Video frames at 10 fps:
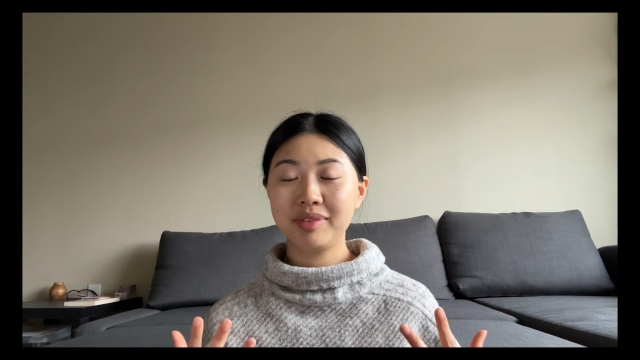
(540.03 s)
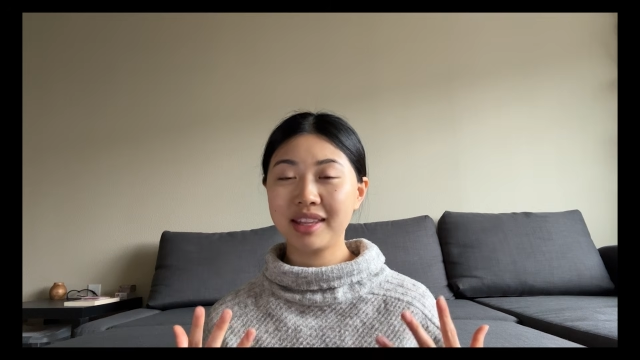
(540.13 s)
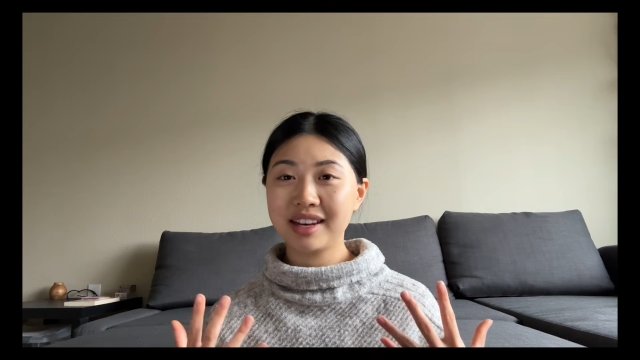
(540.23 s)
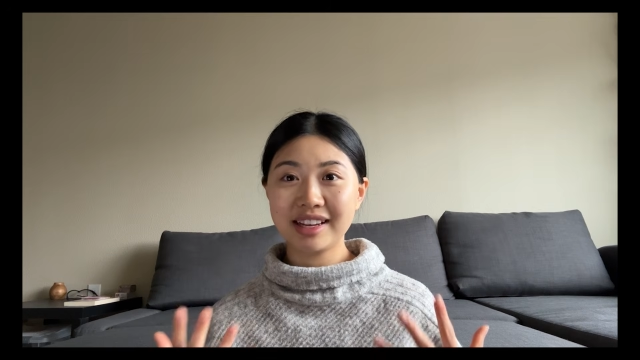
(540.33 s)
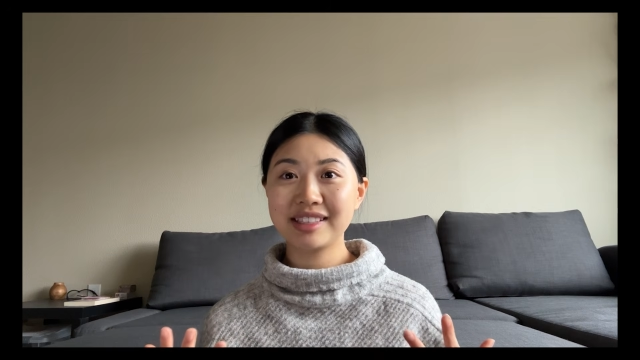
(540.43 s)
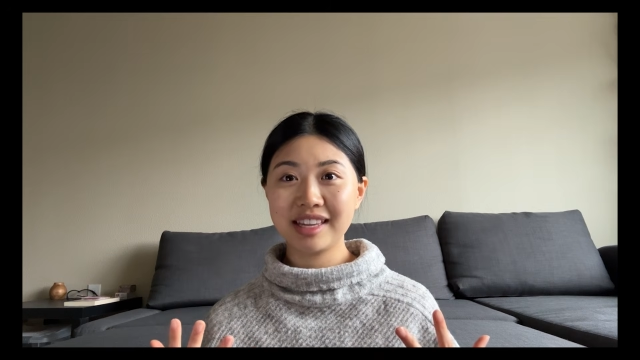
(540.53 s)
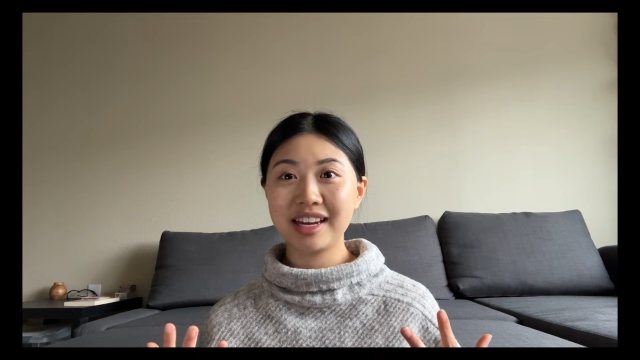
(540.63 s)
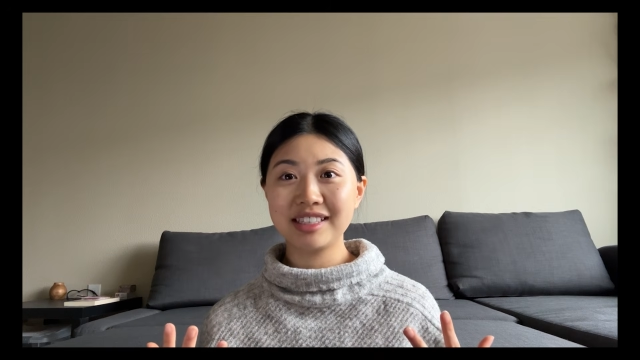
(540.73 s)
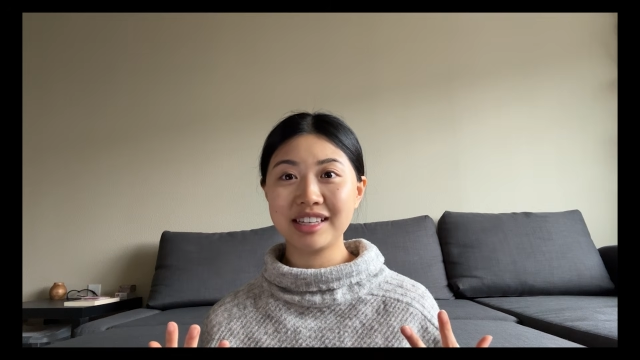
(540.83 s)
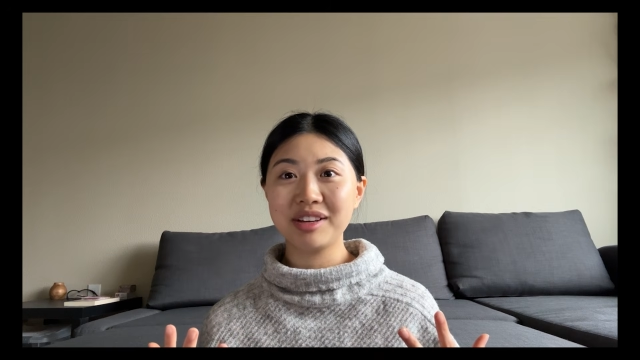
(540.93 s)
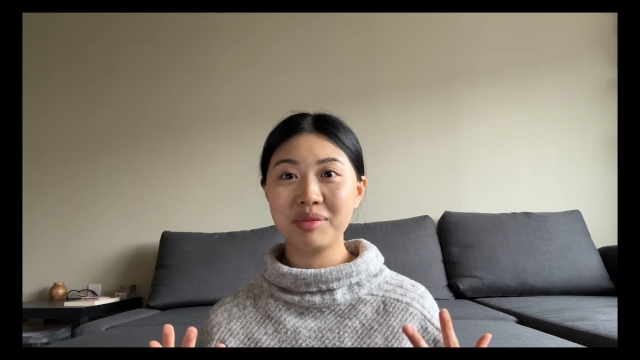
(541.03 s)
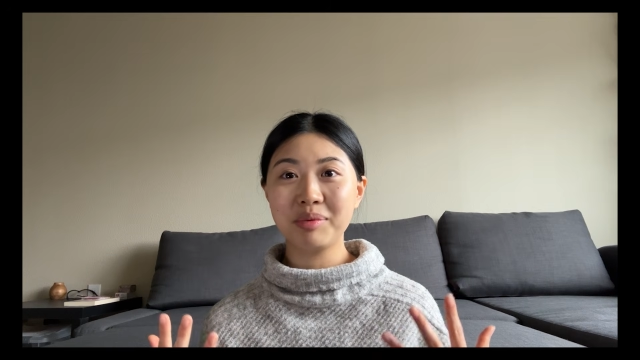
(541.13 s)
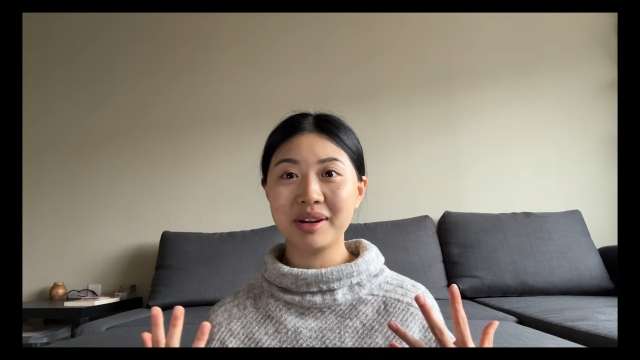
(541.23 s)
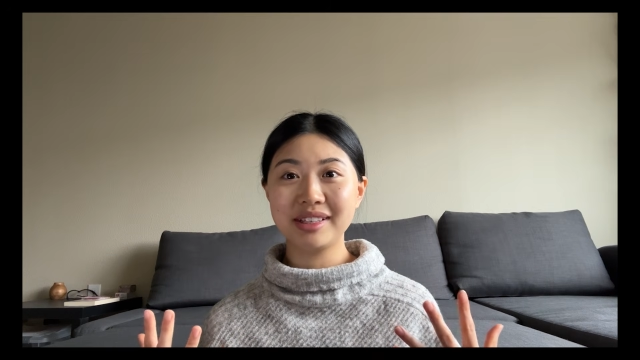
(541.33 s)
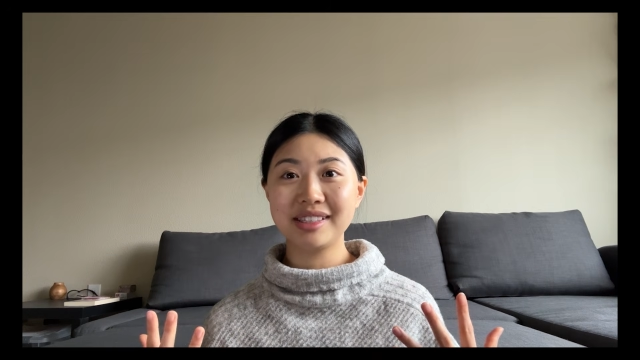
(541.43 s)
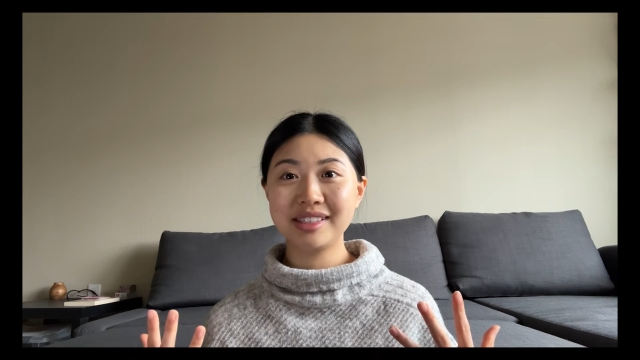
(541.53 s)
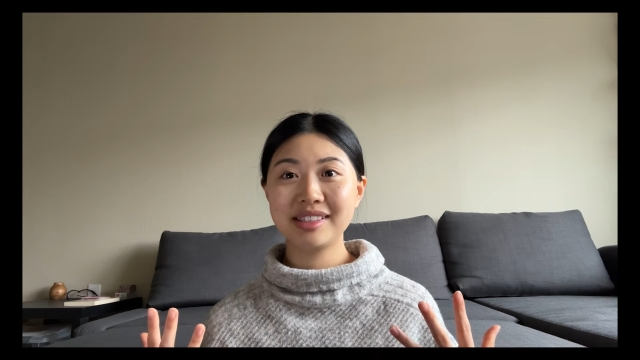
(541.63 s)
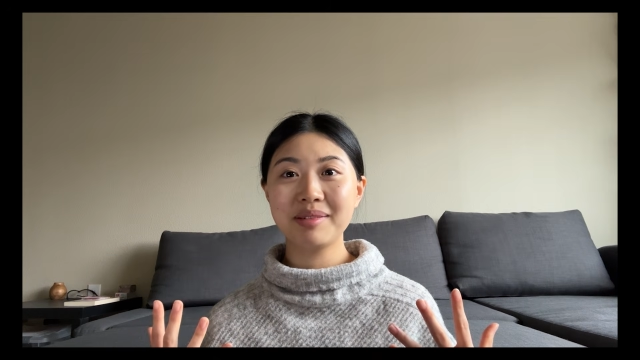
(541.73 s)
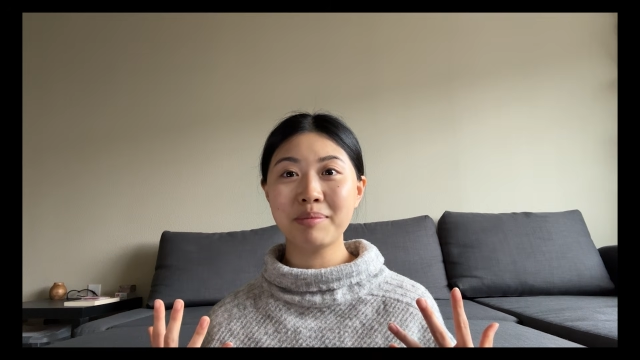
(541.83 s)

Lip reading: the next thing I did was